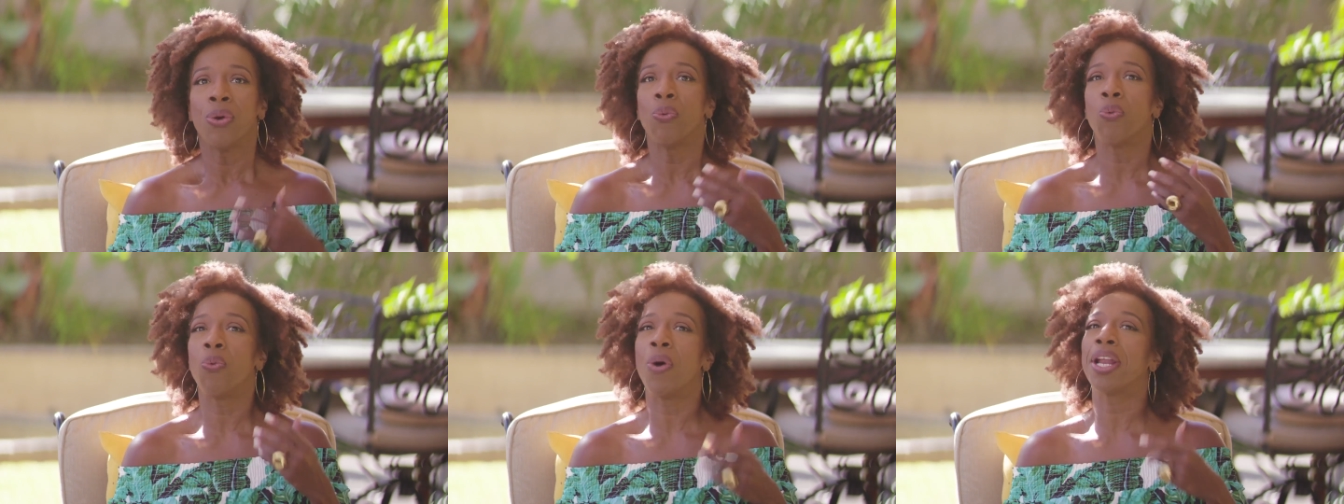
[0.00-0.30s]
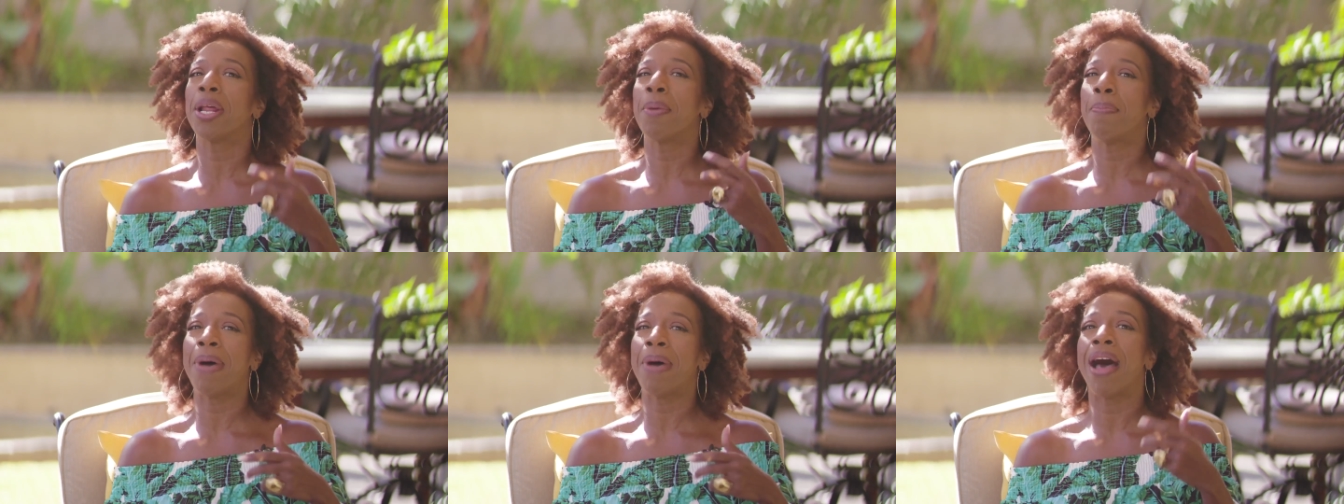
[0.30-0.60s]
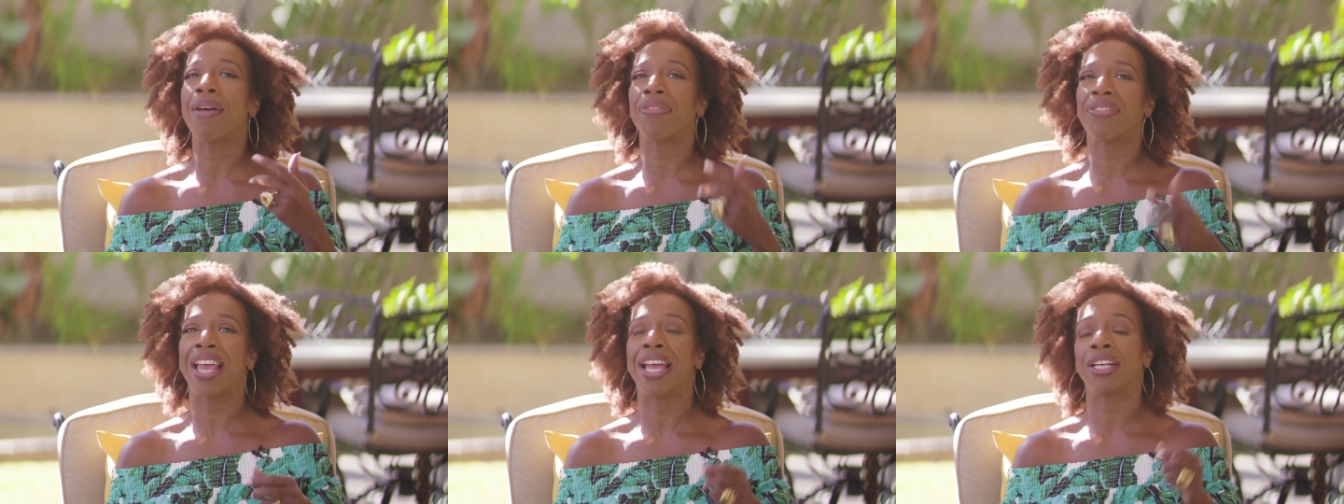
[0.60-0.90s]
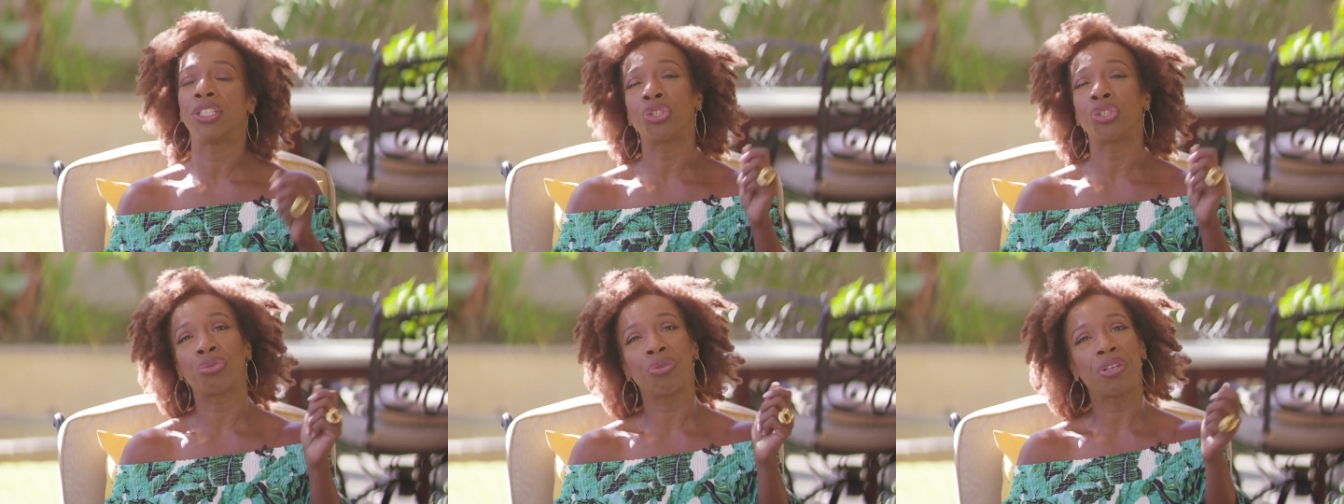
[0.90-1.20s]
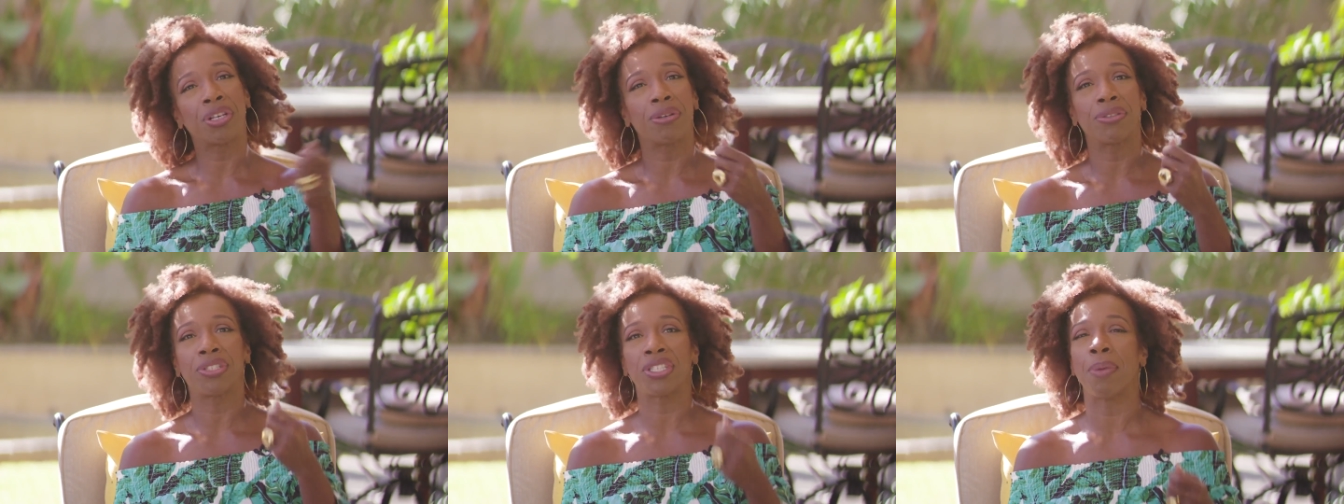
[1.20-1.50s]
What about that
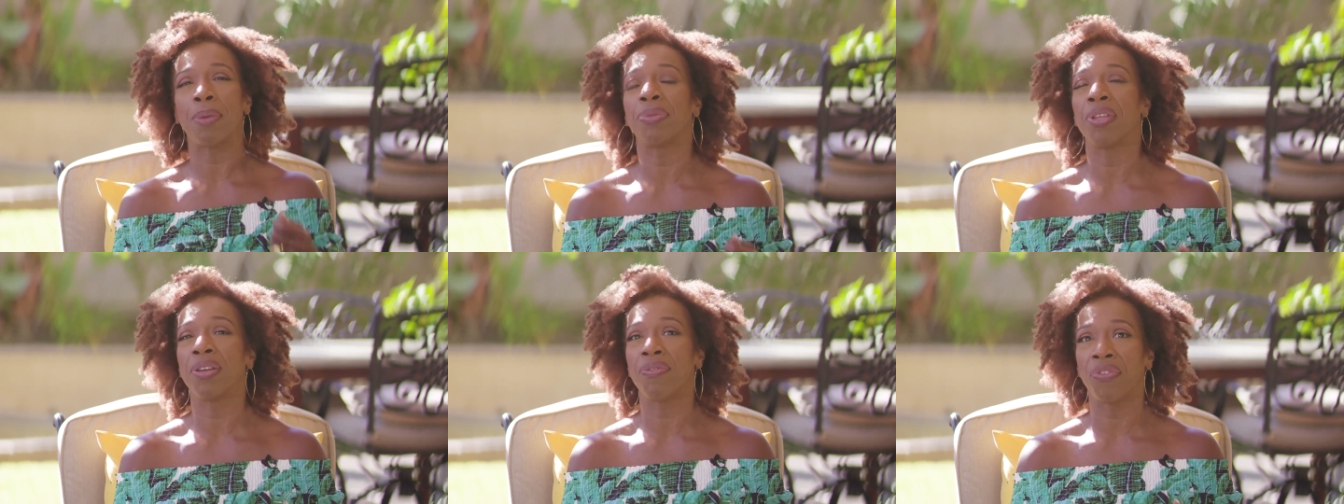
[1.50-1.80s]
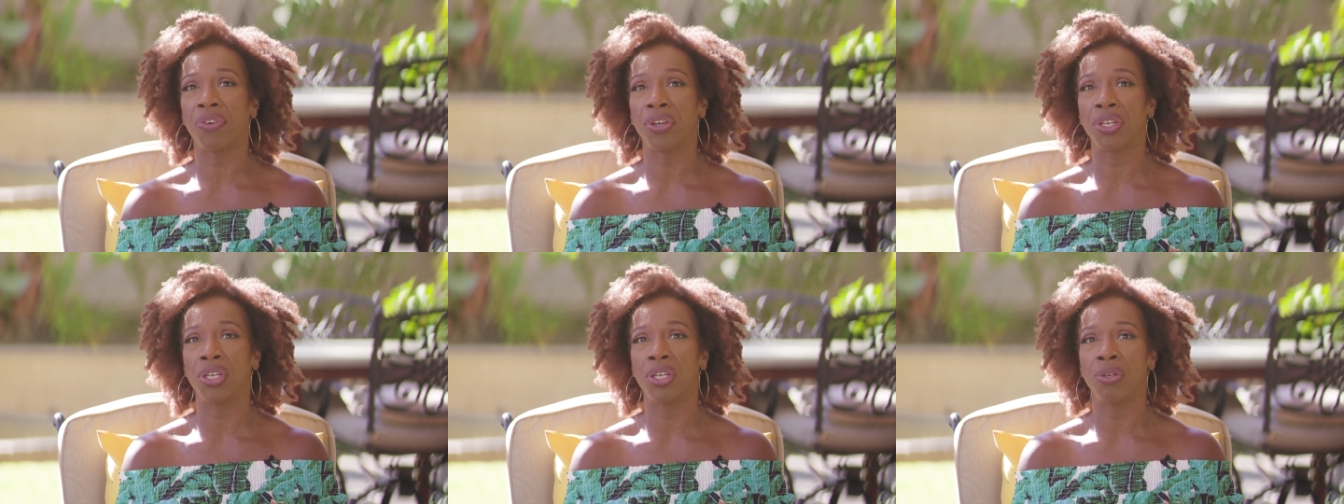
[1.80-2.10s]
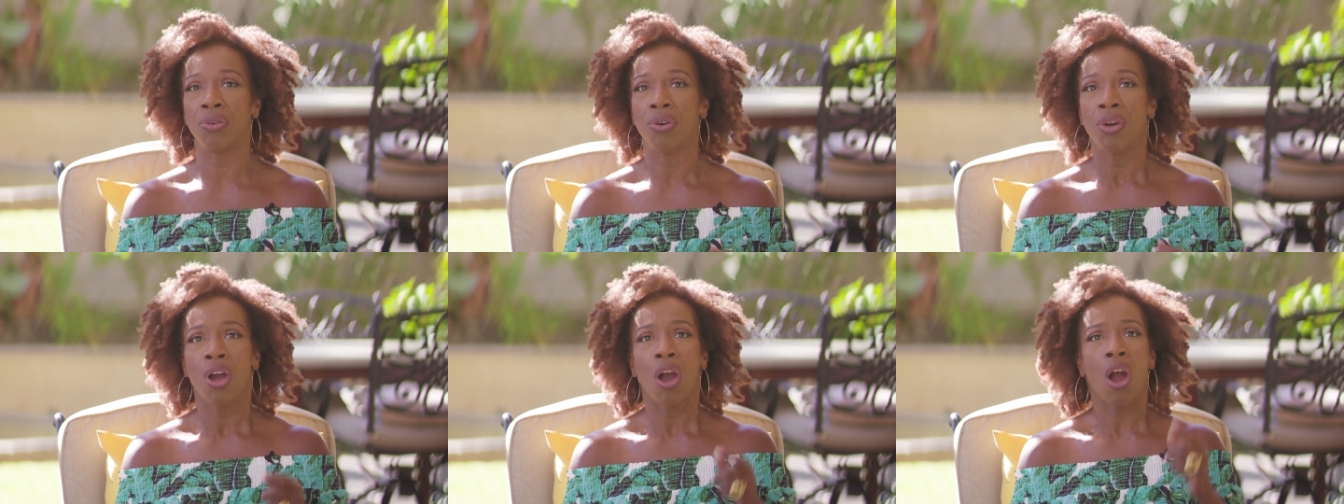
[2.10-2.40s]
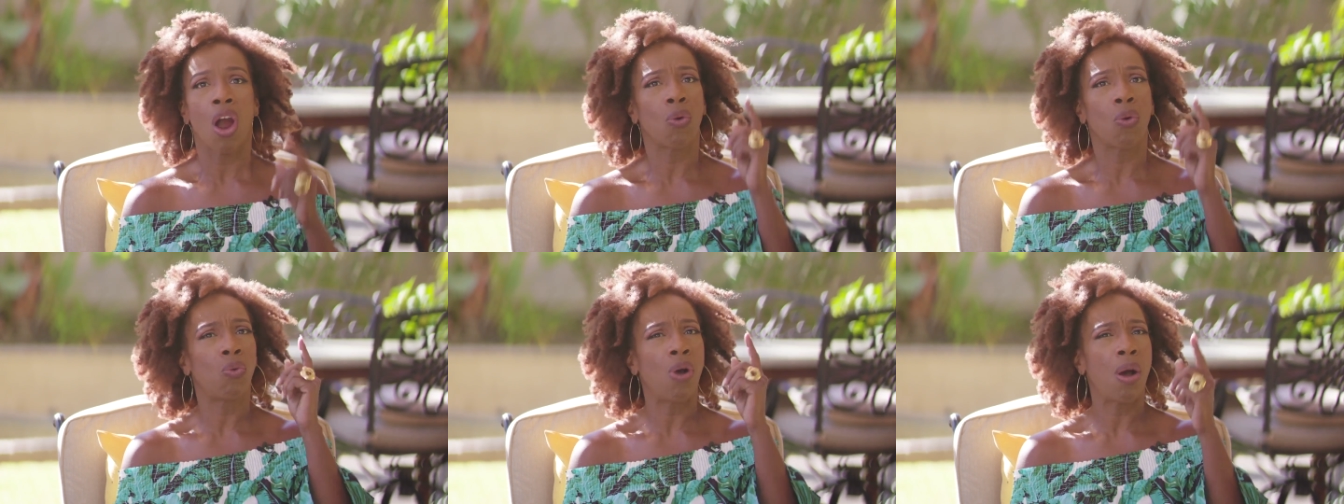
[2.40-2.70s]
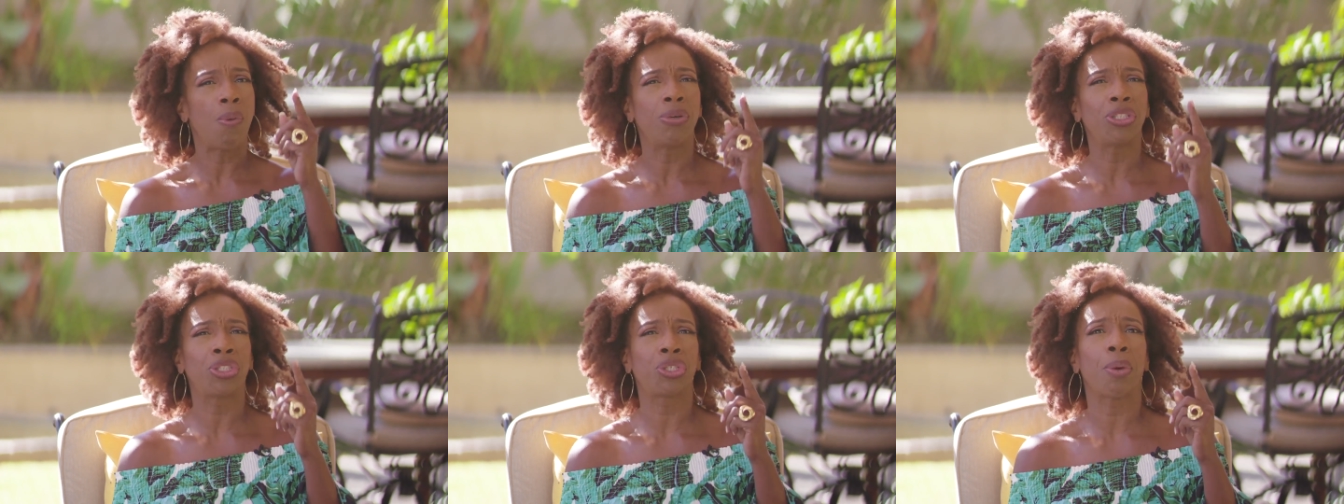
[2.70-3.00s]
triggered something for you? Or
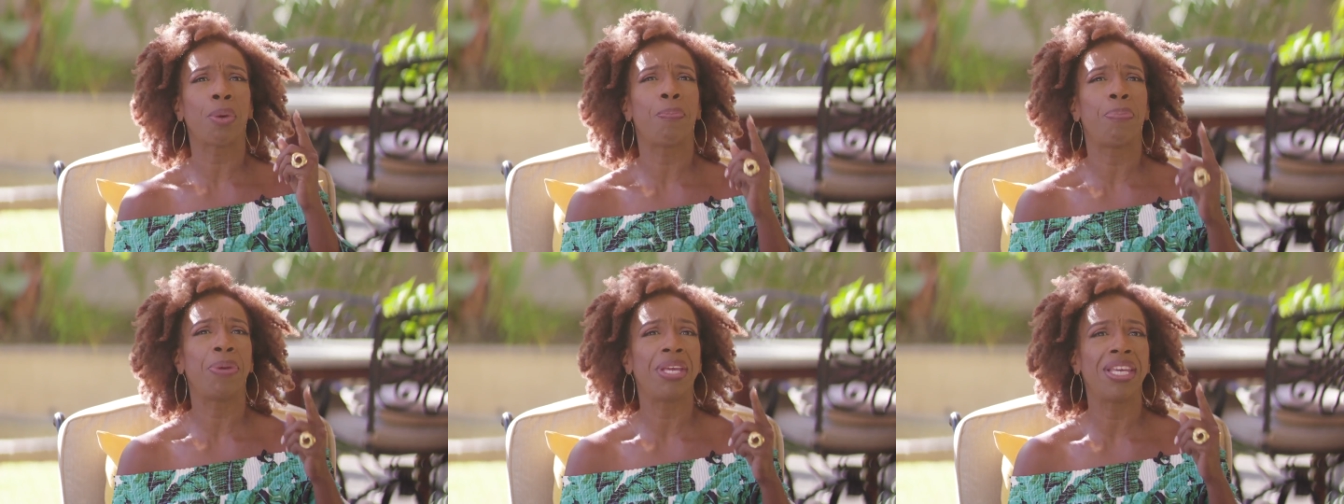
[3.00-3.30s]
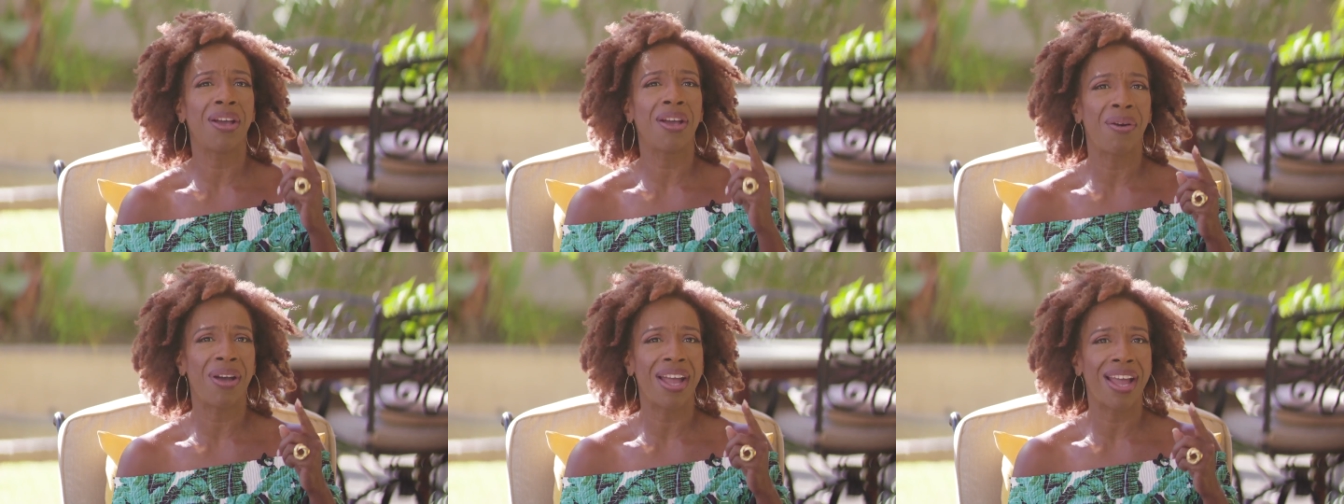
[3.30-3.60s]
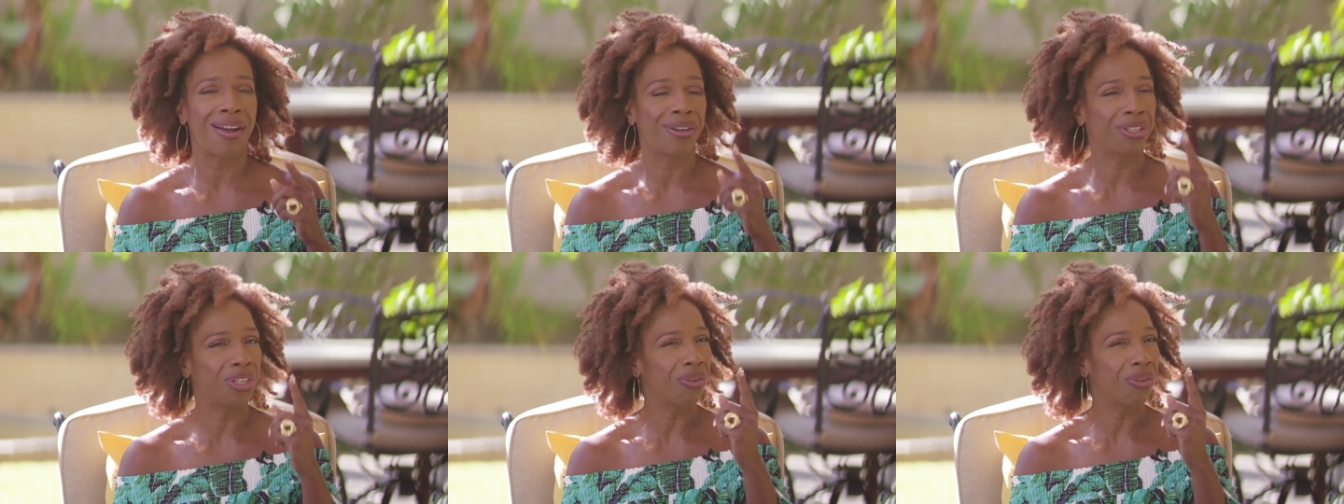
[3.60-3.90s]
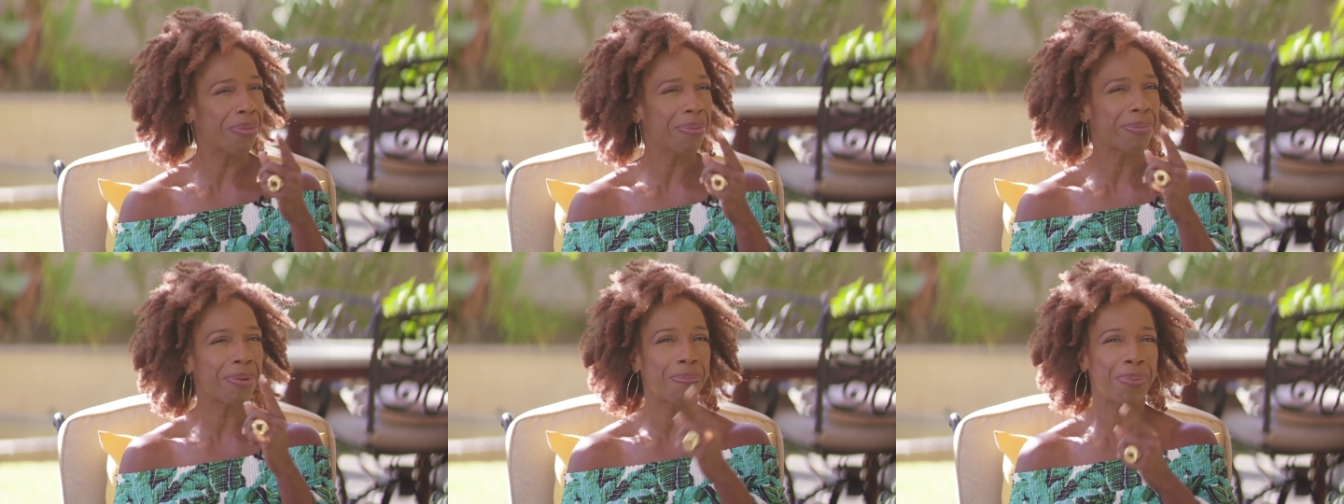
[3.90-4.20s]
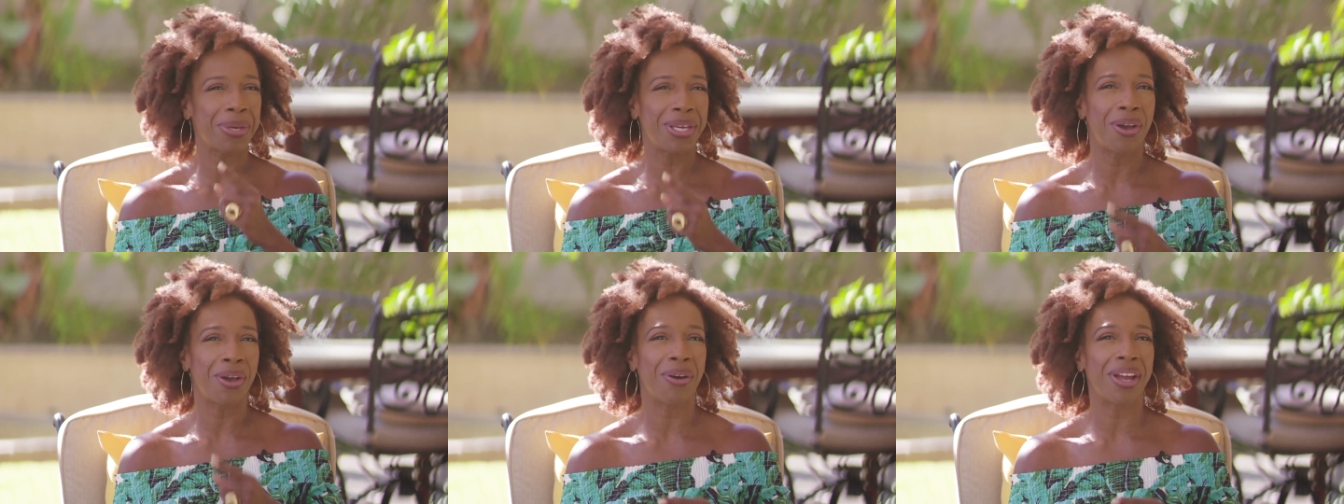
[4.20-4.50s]
what was your B O L? You remember
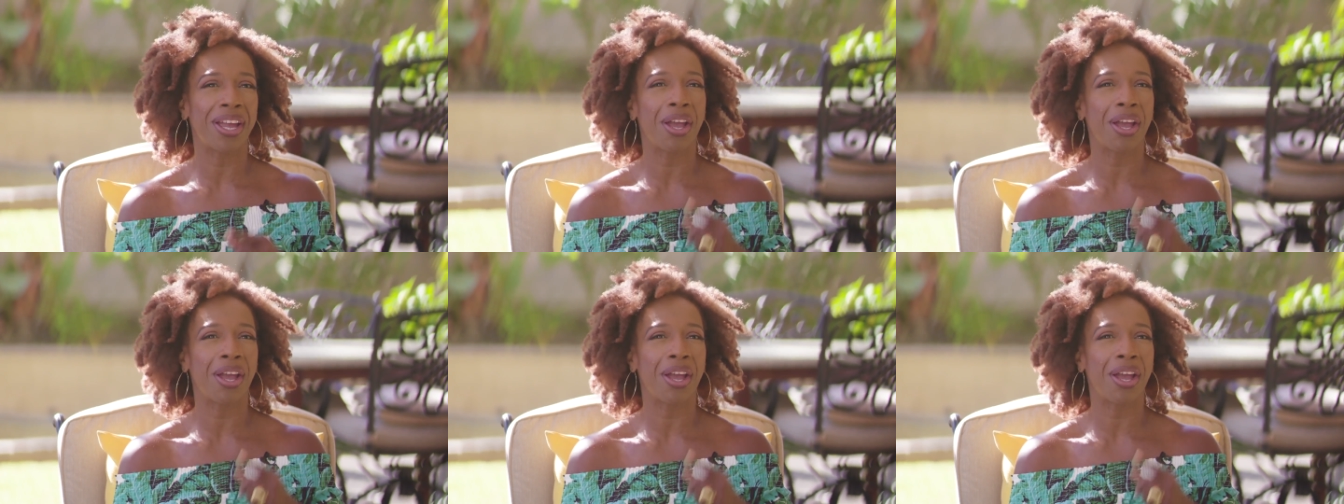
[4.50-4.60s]
B O